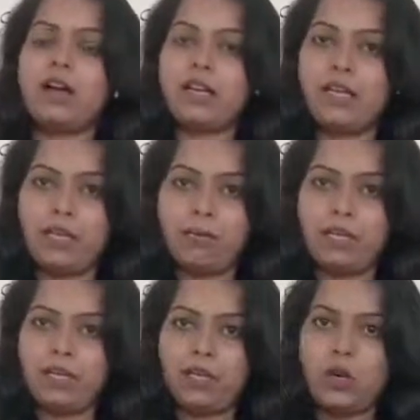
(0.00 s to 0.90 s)
Indian
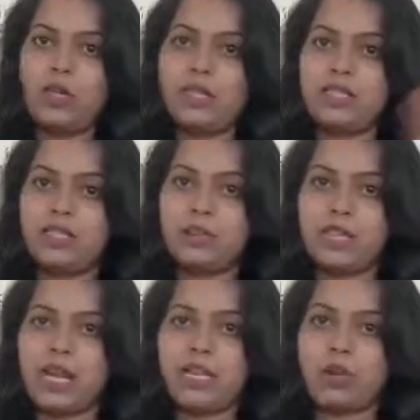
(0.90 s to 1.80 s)
Penal Code is a
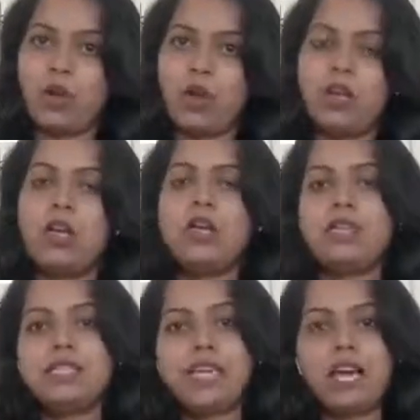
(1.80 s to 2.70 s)
substantive law,
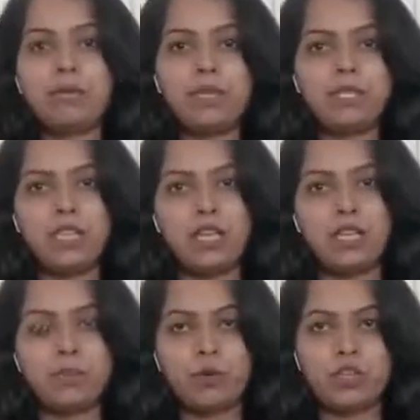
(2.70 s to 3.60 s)
CRPC is a
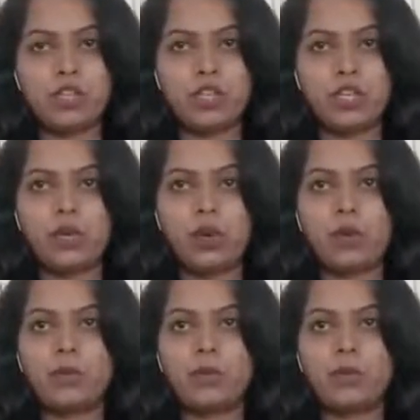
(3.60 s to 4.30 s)
procedural law.